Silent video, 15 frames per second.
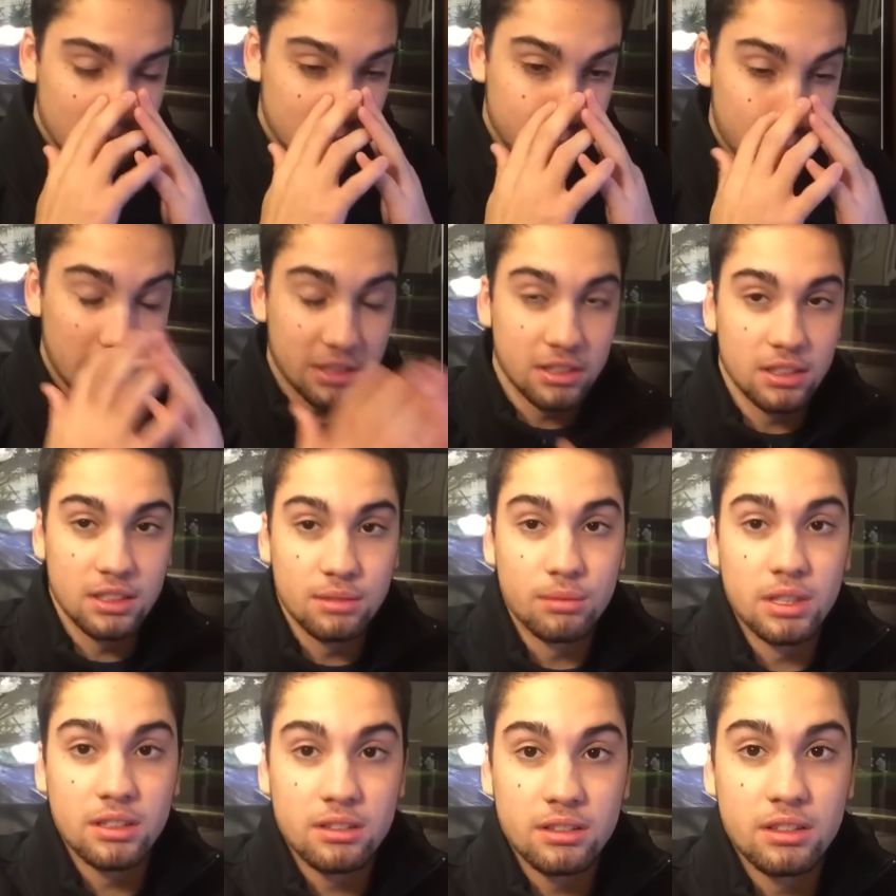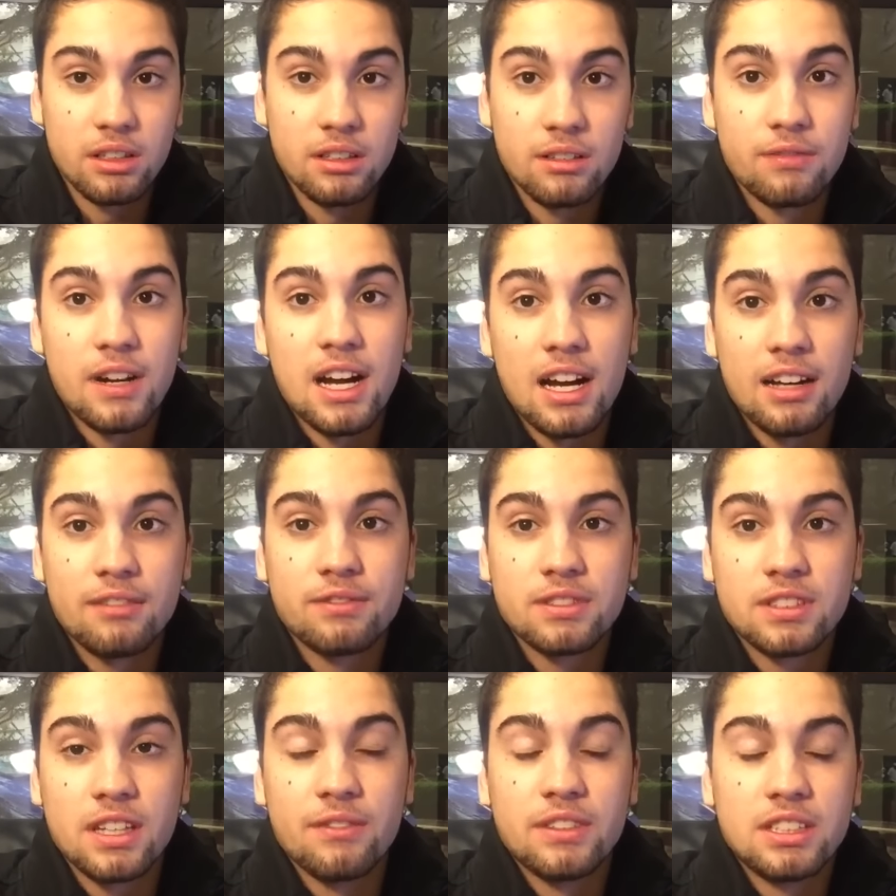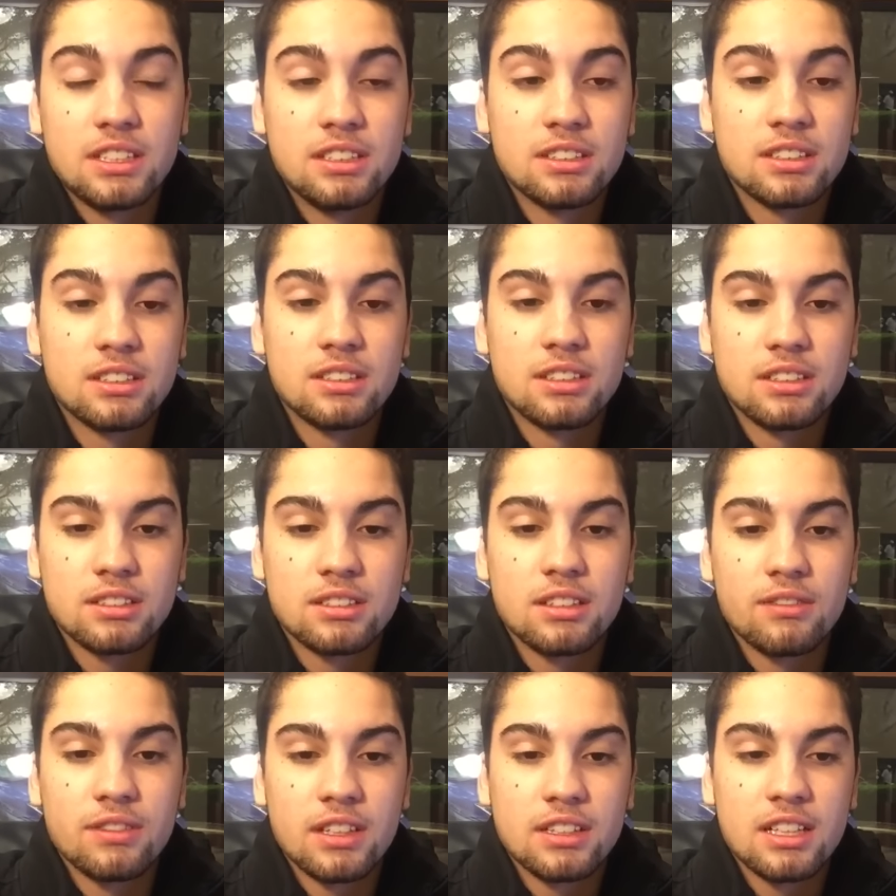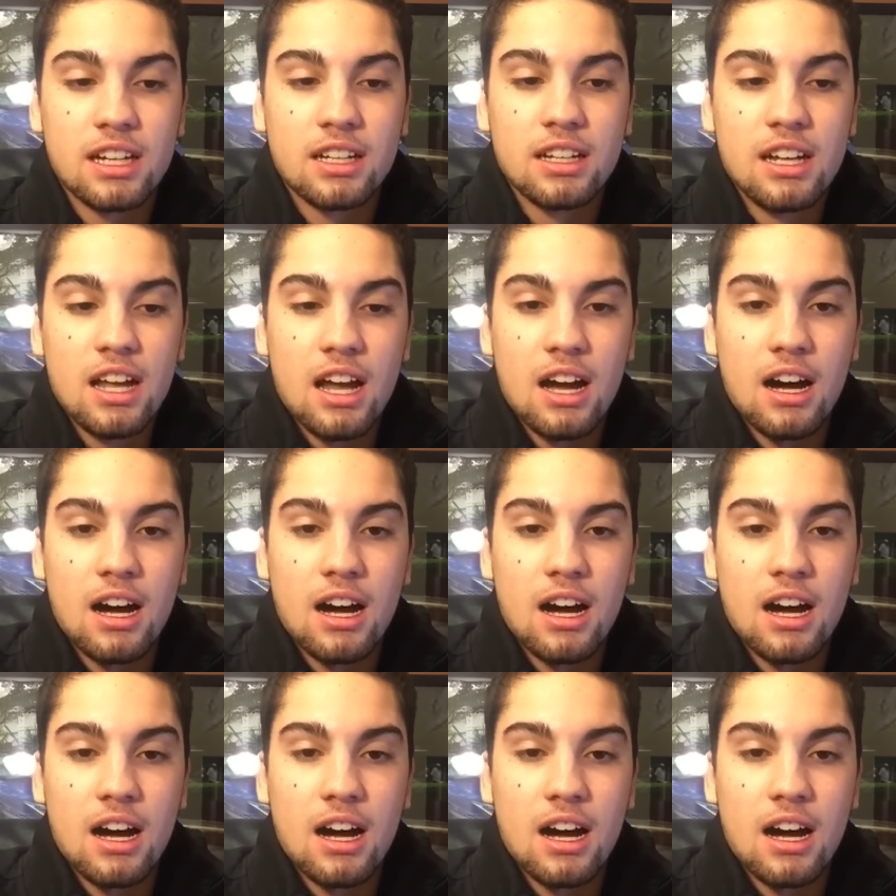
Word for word: especially with the 570s and the stuff like that,